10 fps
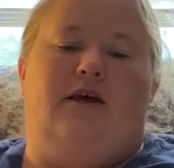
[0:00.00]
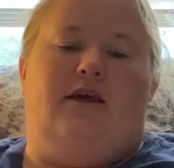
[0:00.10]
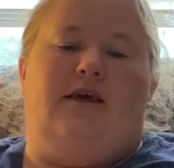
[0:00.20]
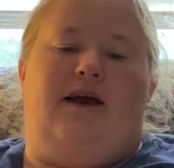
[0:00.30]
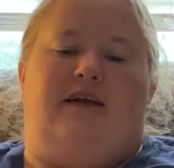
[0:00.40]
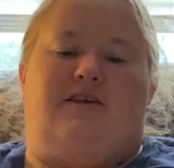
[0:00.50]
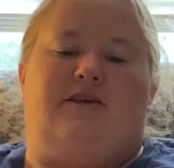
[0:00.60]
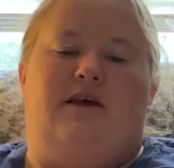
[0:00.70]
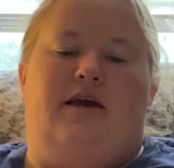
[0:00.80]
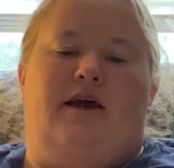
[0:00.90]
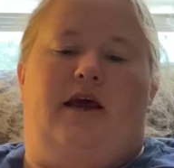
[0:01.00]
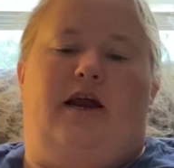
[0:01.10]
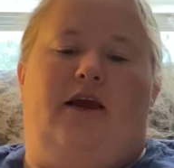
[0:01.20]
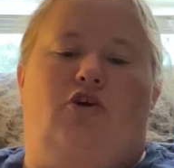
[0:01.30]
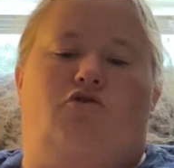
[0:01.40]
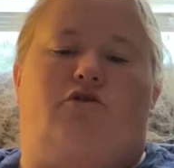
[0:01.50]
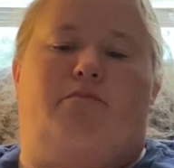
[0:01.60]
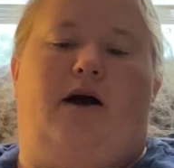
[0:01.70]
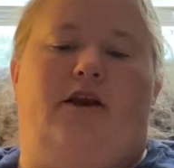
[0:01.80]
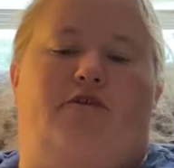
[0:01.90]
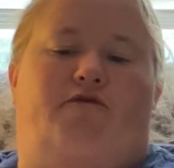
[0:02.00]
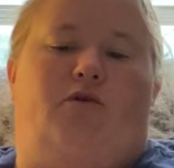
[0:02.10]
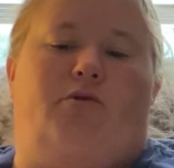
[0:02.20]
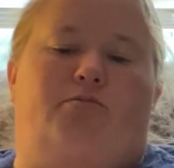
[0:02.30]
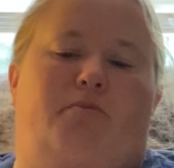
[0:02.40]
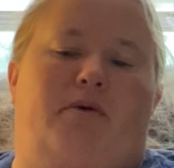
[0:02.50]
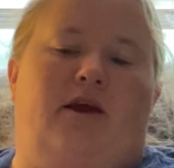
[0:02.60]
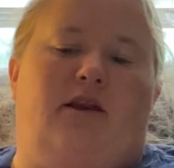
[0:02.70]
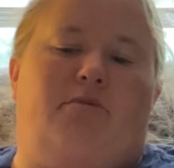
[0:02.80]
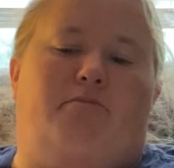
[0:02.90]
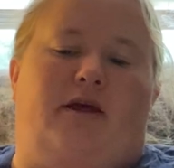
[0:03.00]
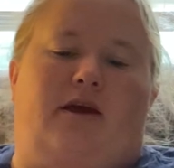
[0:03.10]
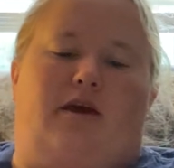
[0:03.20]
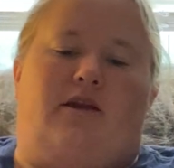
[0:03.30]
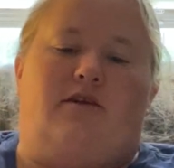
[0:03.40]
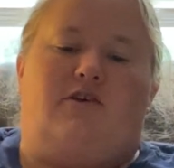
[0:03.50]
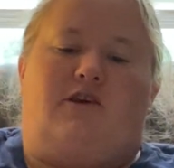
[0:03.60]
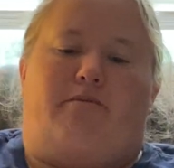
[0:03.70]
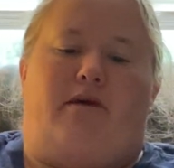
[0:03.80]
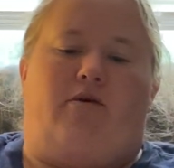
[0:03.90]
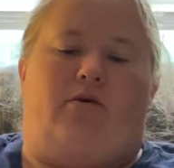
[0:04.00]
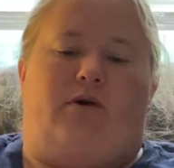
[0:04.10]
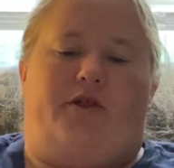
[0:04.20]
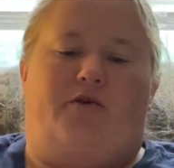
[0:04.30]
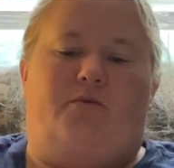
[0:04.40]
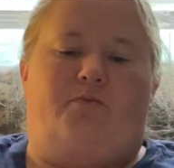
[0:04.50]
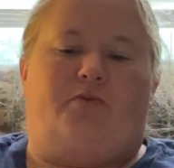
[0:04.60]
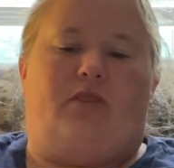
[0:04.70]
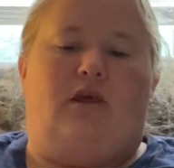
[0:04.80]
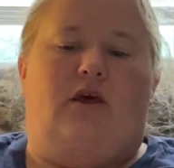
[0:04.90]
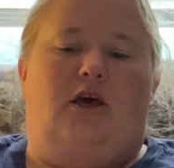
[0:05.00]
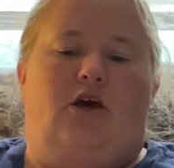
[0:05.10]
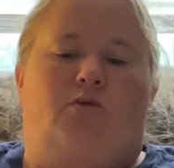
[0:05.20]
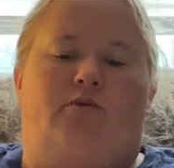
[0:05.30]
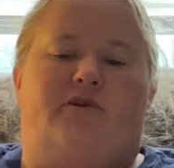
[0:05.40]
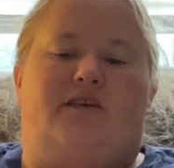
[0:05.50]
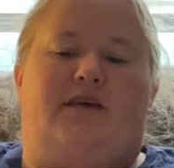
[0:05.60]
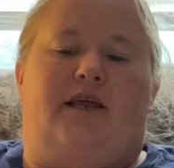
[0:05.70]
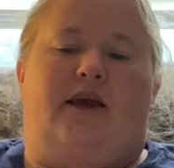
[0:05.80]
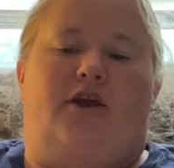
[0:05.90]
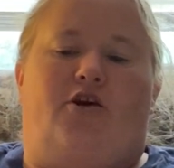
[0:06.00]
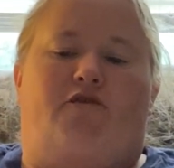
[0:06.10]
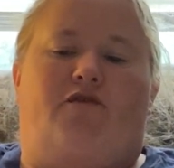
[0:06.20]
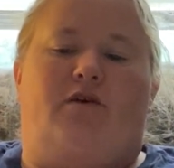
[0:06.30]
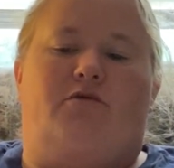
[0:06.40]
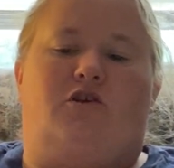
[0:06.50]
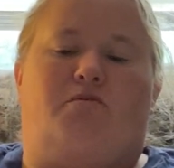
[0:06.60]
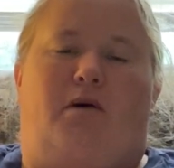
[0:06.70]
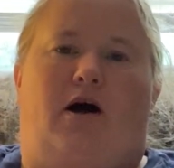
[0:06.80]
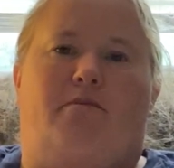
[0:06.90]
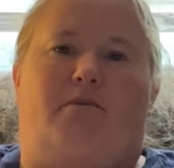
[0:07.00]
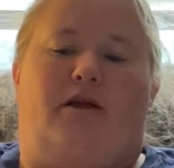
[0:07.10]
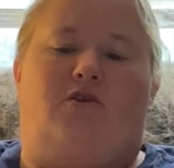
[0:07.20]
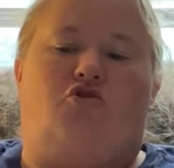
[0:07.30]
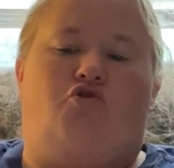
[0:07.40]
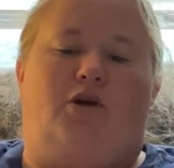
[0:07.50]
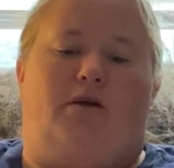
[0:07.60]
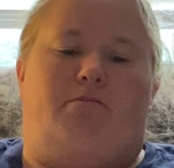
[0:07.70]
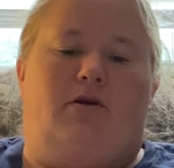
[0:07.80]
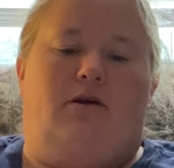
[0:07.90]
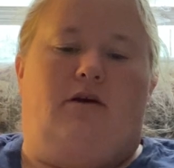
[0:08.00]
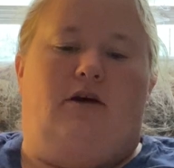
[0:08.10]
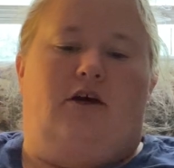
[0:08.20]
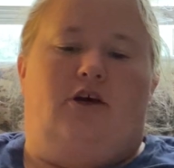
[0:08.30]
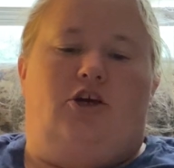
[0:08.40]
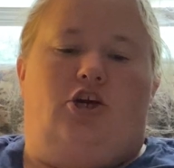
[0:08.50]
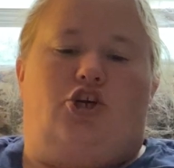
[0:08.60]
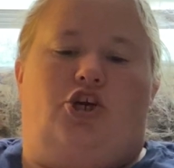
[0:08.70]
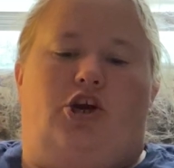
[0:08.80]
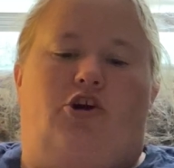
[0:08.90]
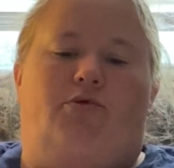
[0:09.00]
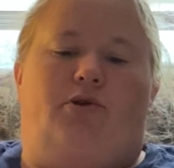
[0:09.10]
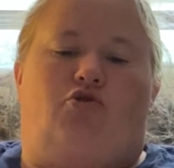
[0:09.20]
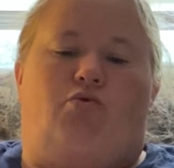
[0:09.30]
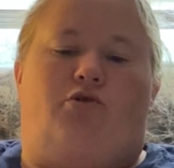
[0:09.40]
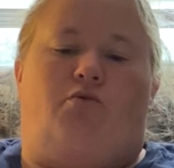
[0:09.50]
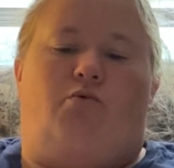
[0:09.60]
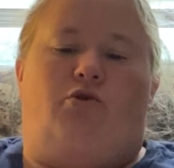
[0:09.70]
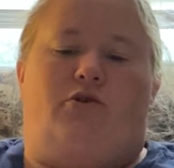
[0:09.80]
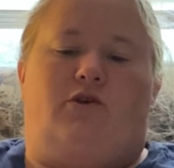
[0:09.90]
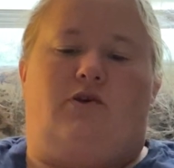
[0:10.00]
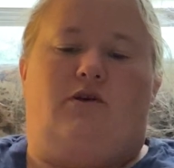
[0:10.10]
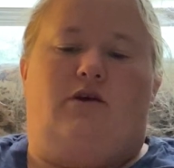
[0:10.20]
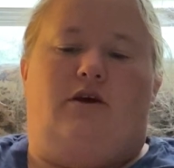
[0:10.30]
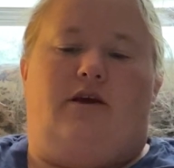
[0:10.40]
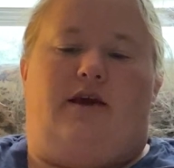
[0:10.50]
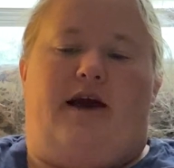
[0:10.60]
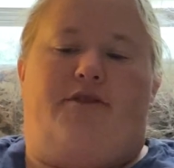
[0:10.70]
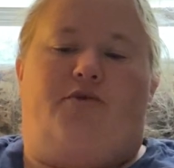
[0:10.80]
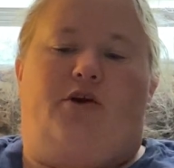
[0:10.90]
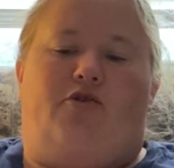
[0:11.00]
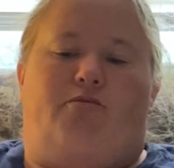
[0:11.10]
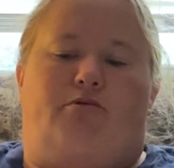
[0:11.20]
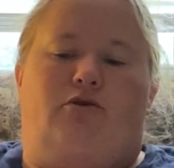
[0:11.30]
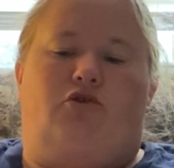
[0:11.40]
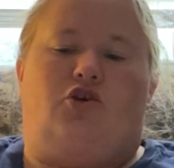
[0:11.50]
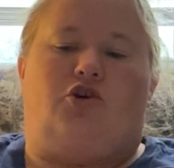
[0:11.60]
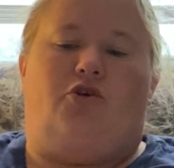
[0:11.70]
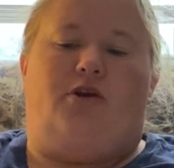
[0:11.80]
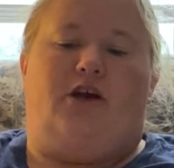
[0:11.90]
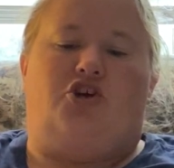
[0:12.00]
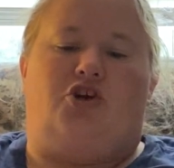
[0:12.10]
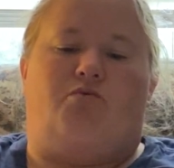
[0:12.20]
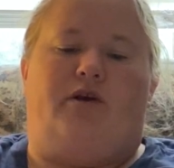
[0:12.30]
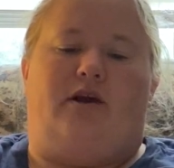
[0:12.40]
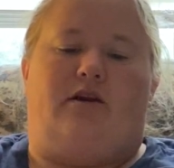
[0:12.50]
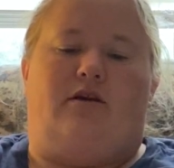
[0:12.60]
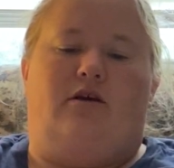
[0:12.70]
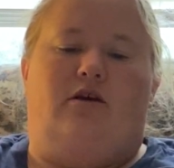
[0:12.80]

Yes, and I used mine to fold up the picnic blanket, said Merryweather. We were sitting in our favorite spot by the stream. She hurried toward the woods, gathering her blue skirt as she ran.